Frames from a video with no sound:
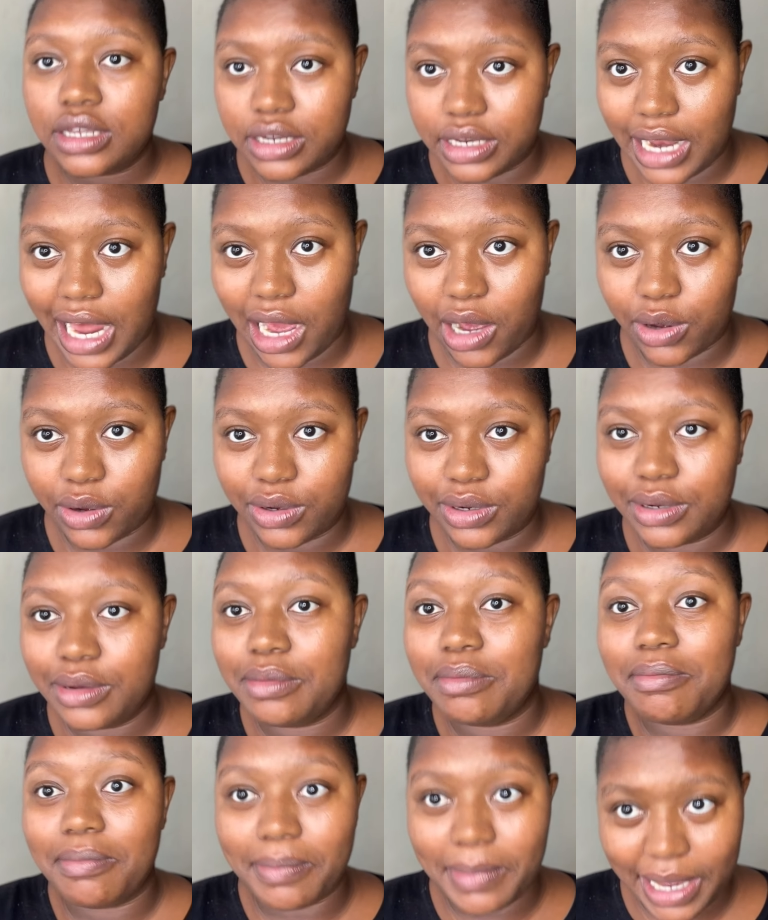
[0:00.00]
now
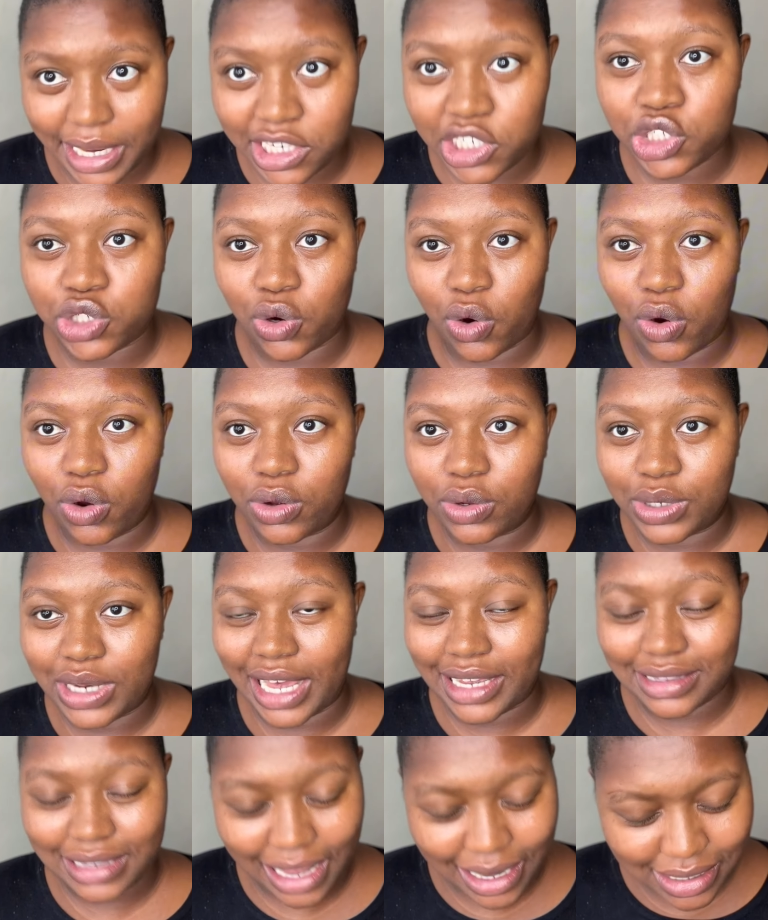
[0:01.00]
make sure
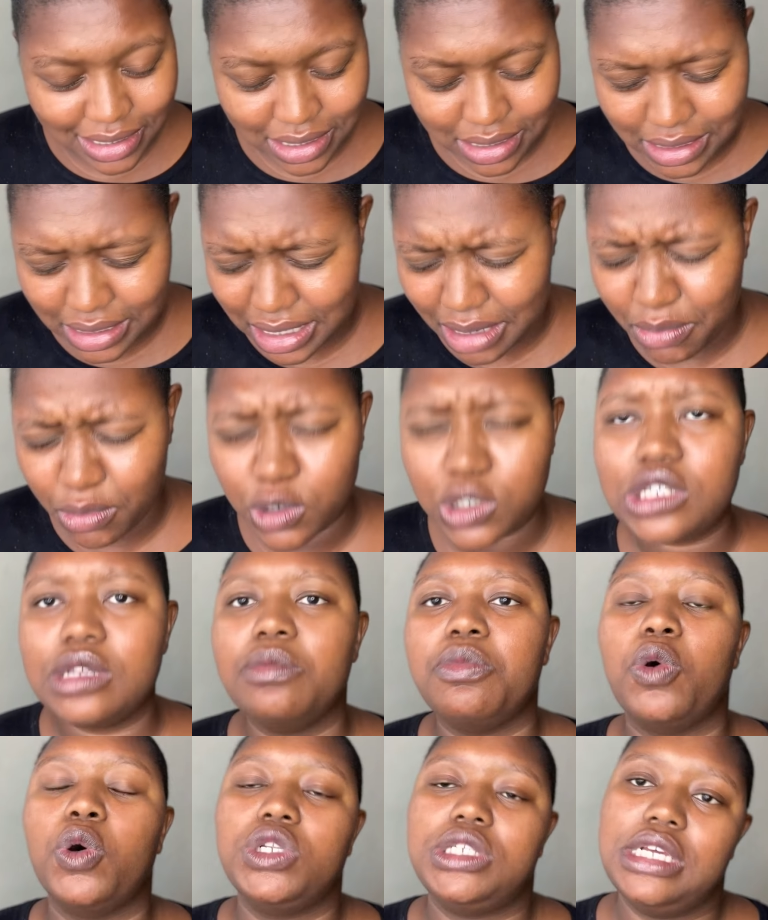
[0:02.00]
like that is the most
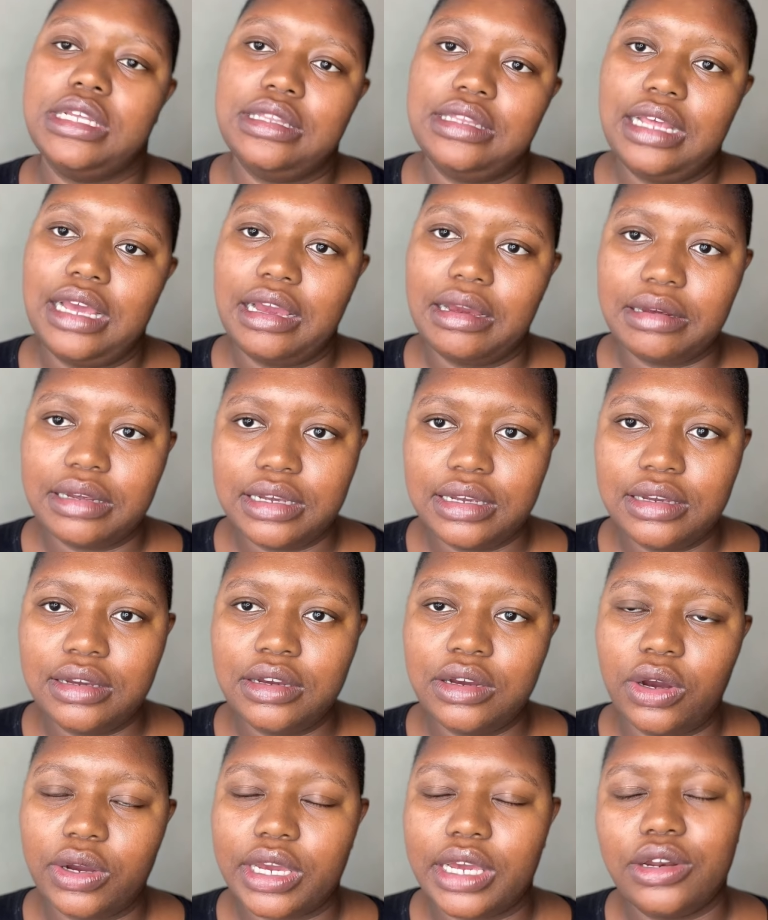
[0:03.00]
important thing
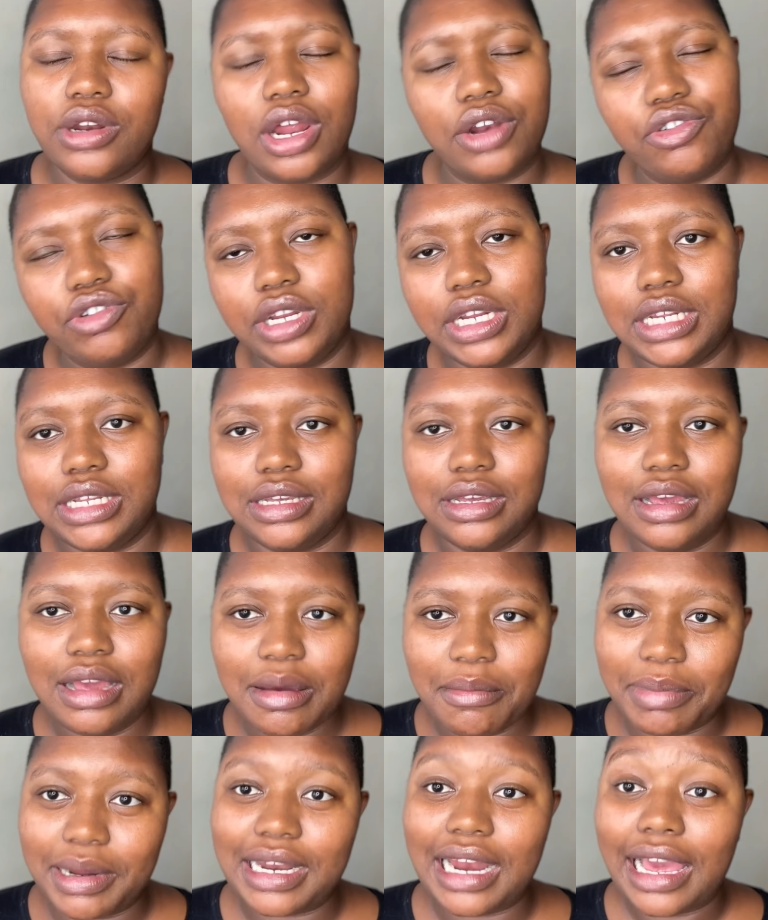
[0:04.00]
okay not really
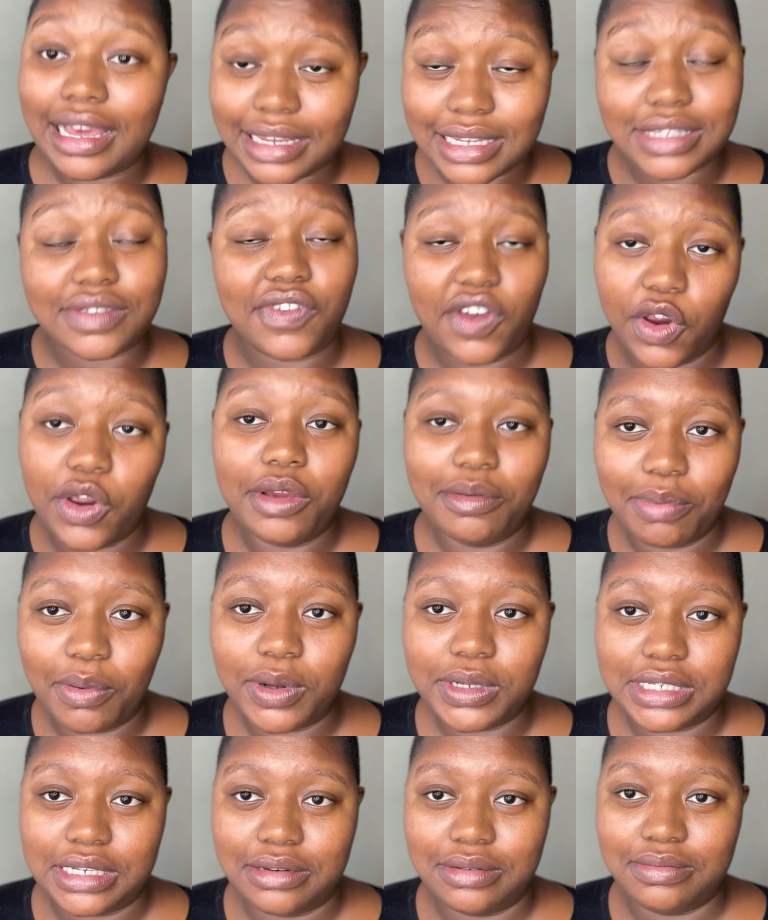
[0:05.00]
but like it's very
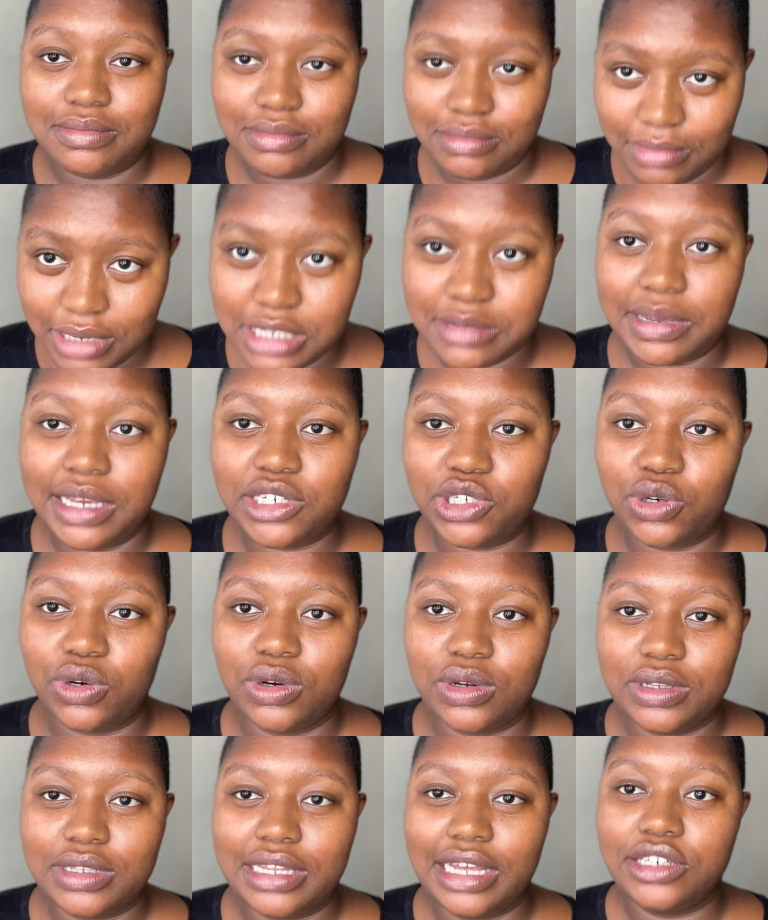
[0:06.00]
important please make
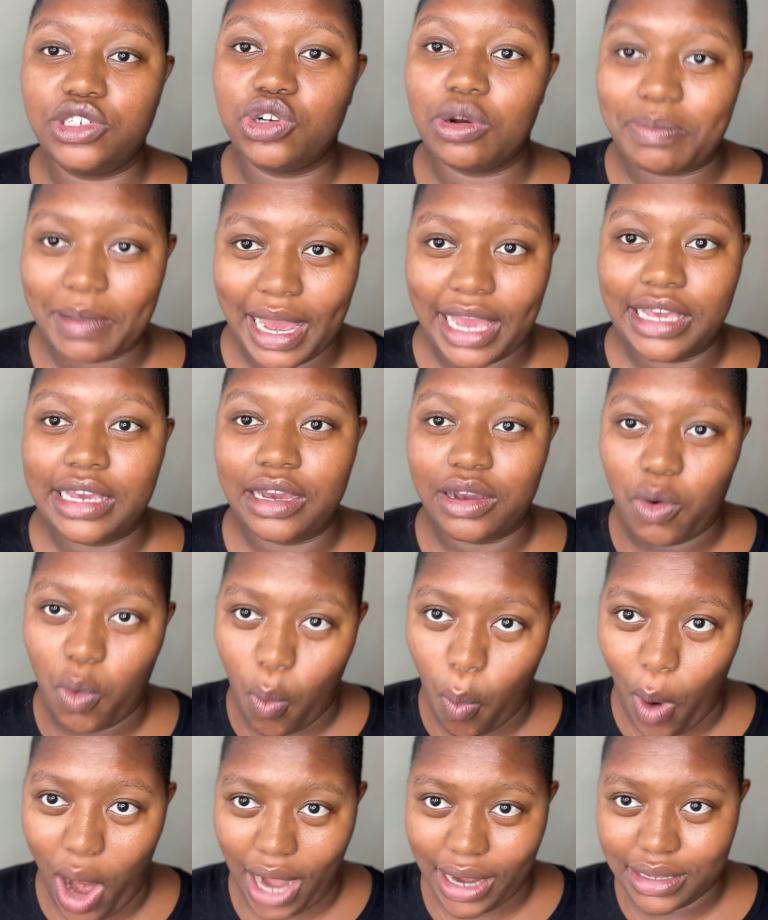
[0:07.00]
sure that you're buying
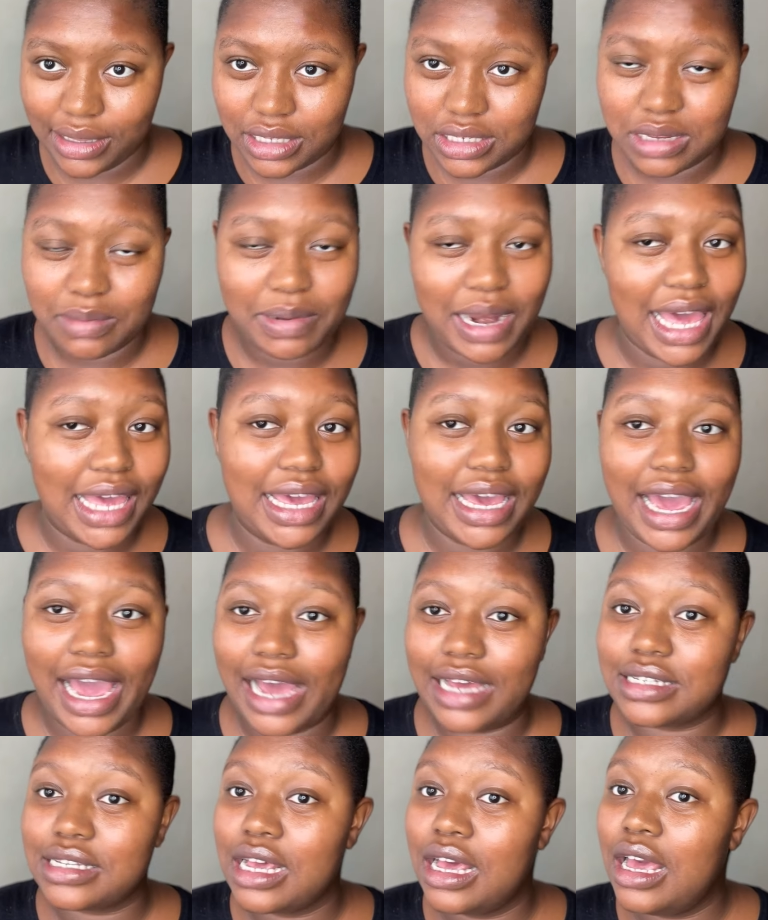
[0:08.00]
one the supplier
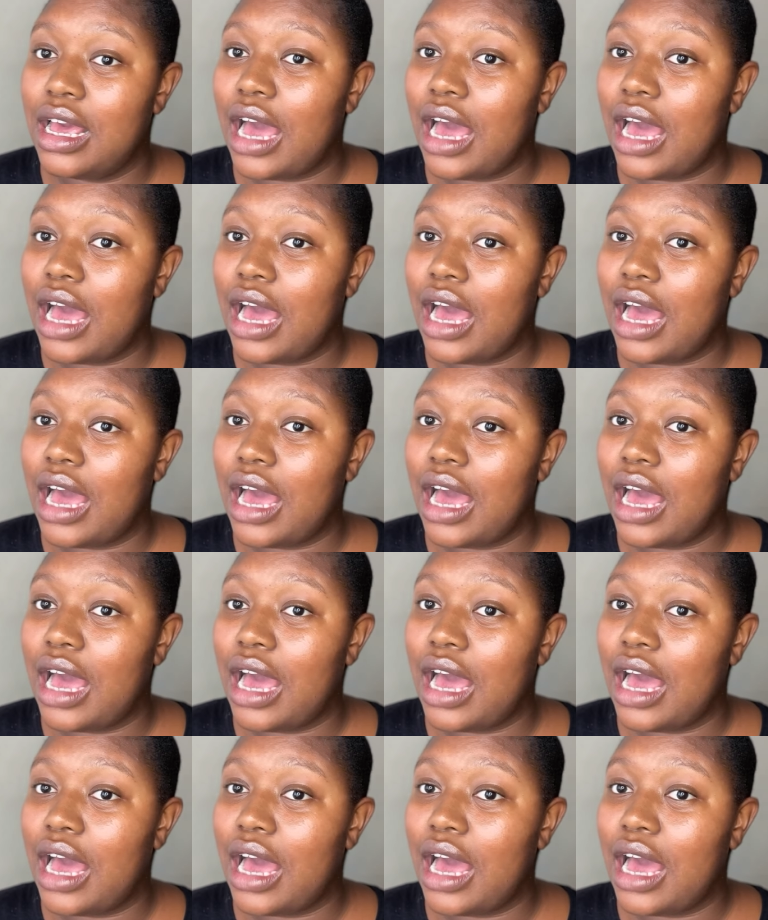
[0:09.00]
has